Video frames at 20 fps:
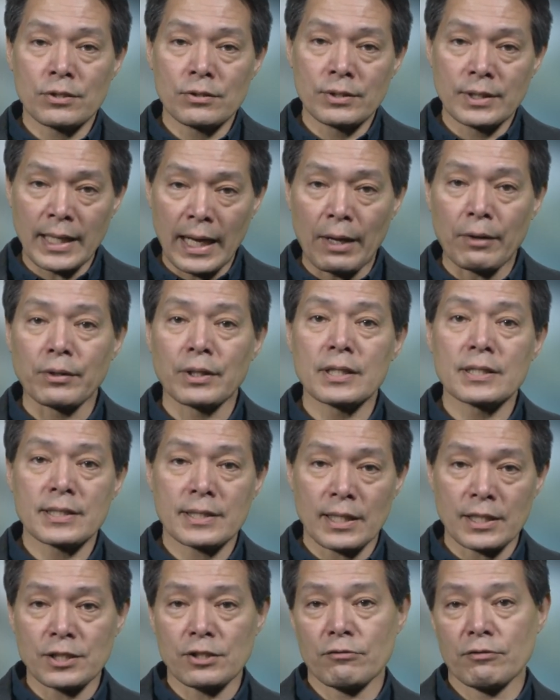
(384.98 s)
to doubt
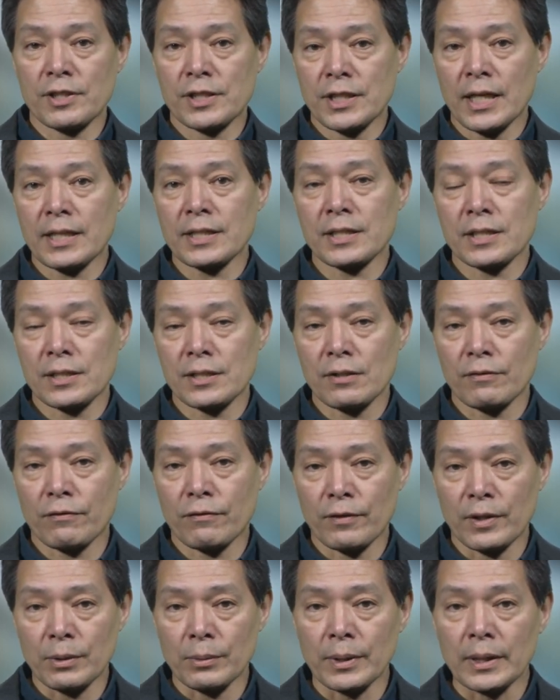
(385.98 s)
such rejections of
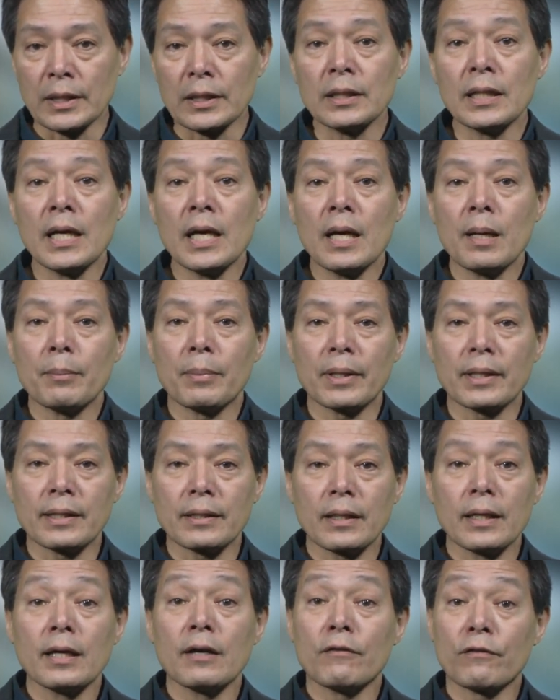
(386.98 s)
free will,
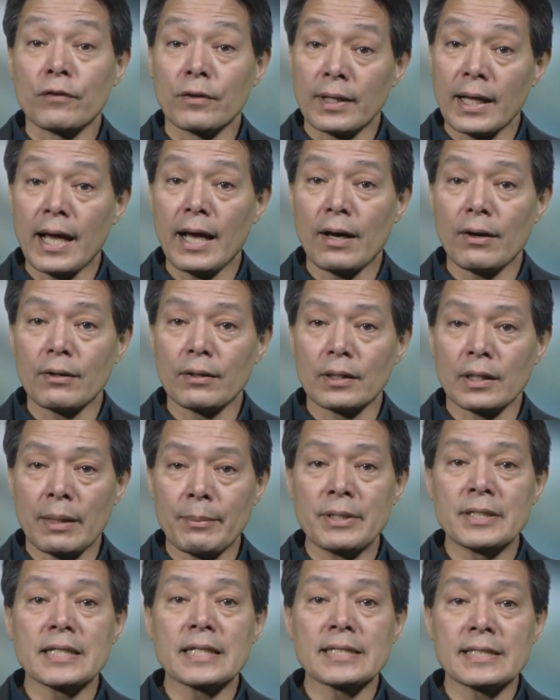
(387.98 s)
but for now, let
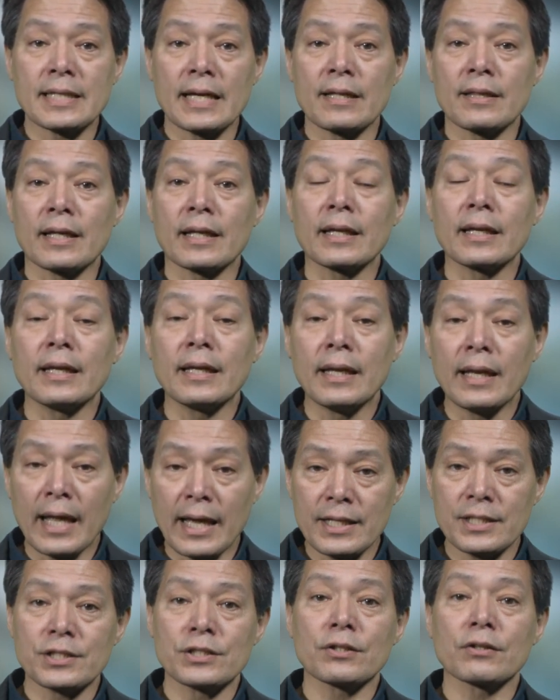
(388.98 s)
me just say that
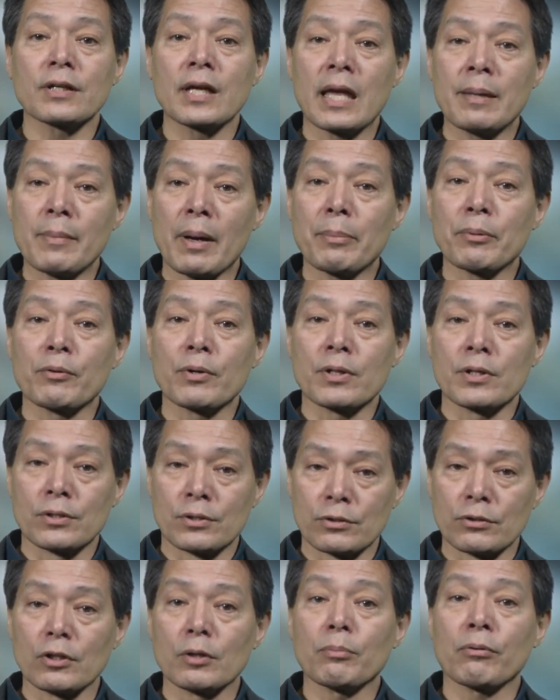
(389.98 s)
nature came up with
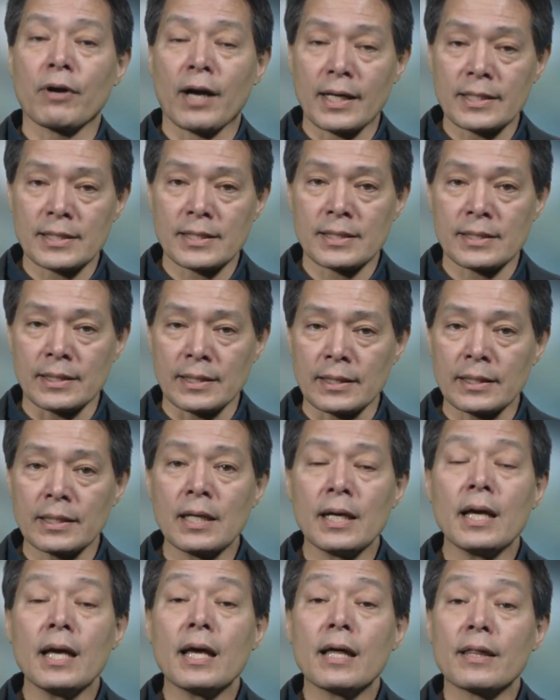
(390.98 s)
neural processing
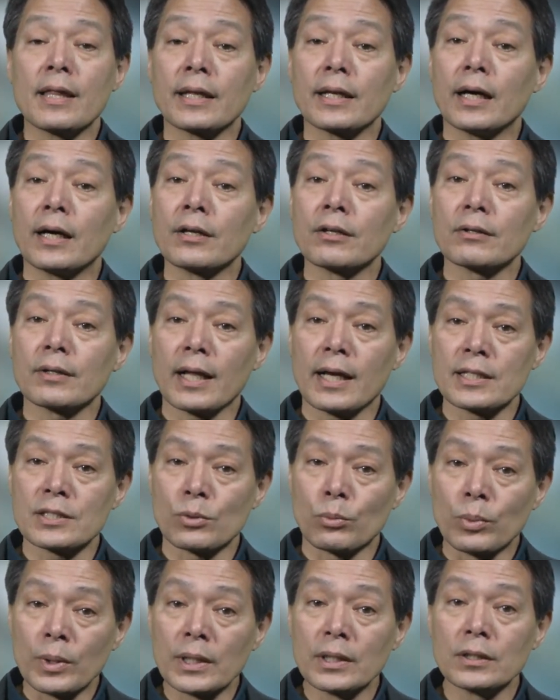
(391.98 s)
that underlies
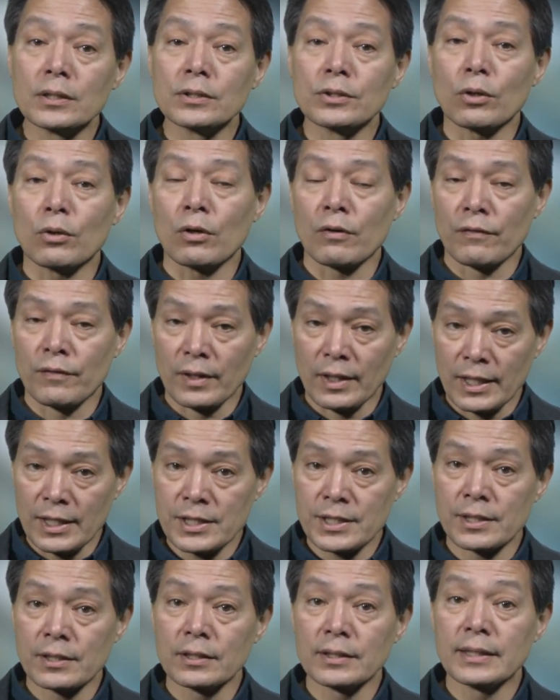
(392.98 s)
willed or
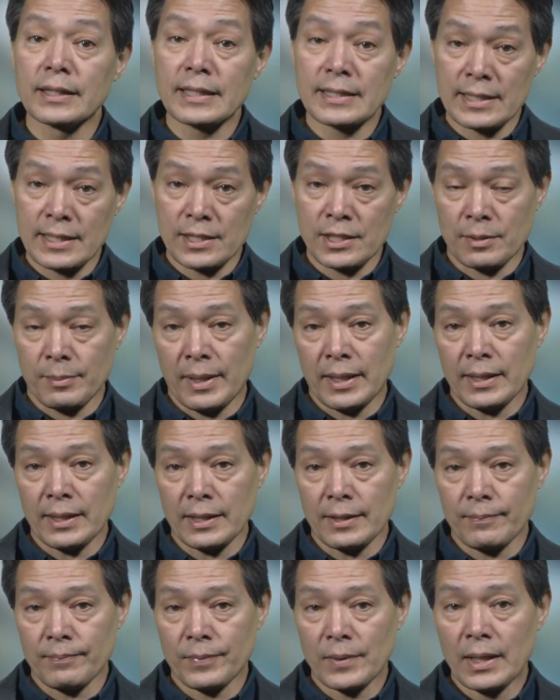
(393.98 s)
volitional decision
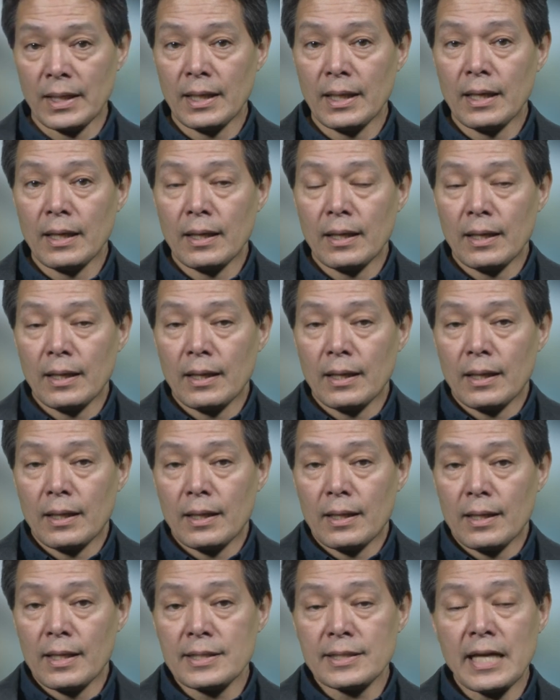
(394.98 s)
making.
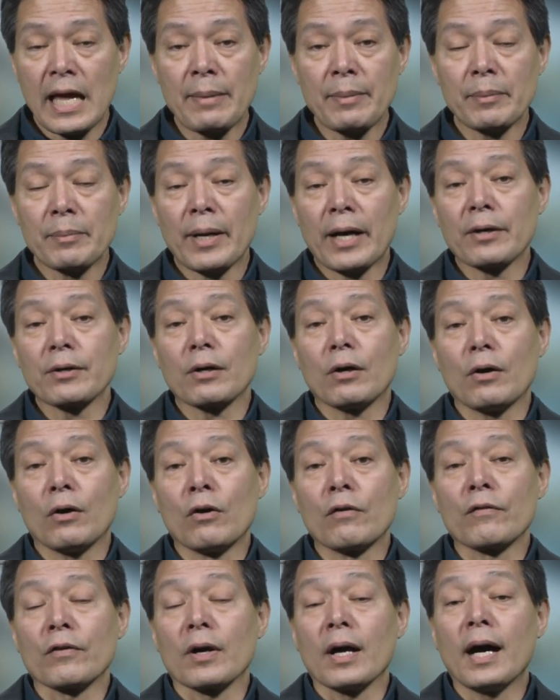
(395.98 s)
This came about
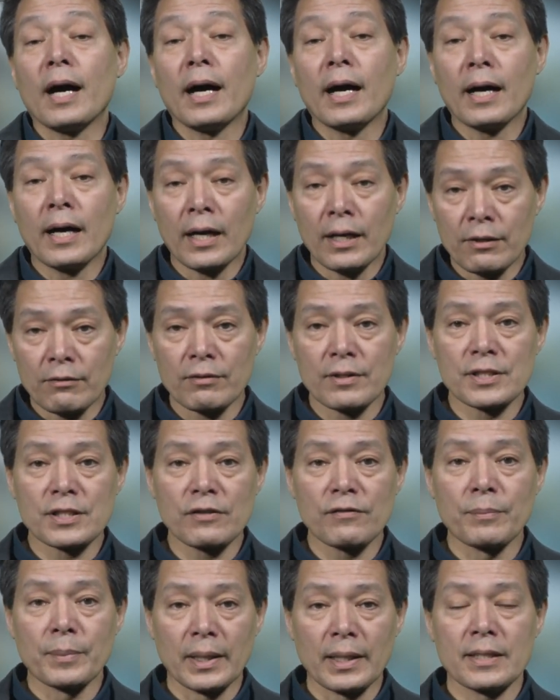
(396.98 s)
over hundreds
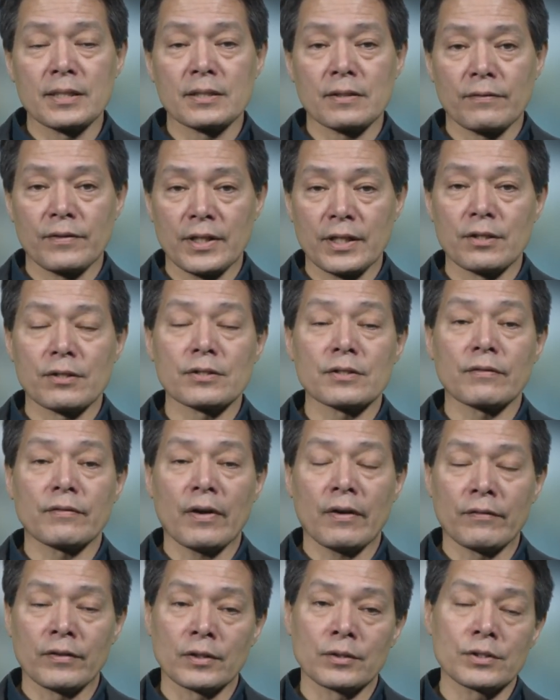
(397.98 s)
of millions of years of
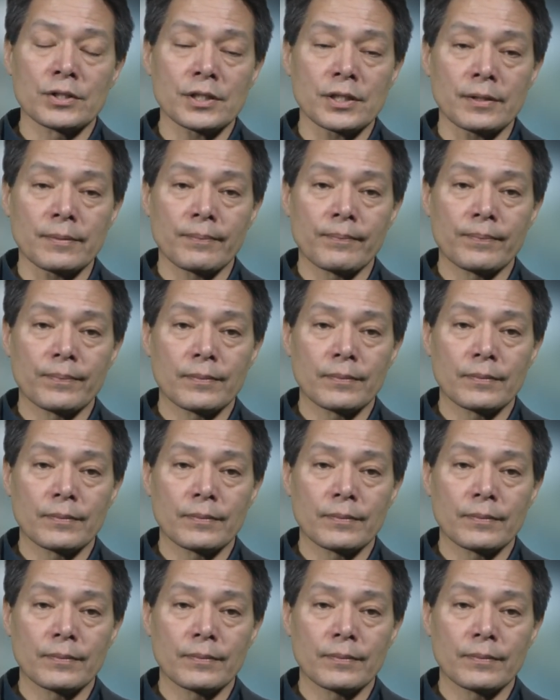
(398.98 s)
evolution.